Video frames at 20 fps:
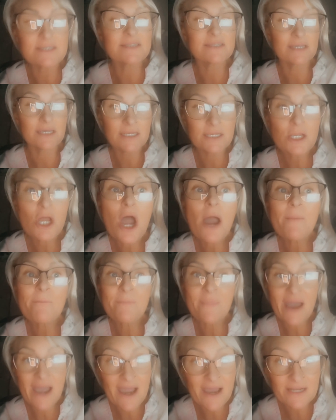did not
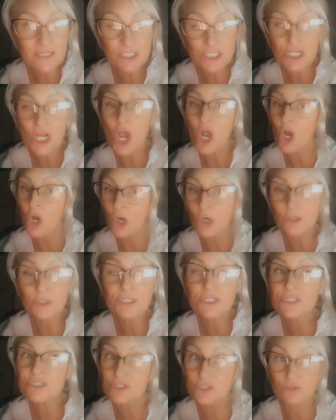match
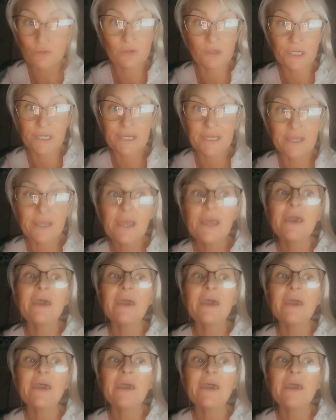Holder's story,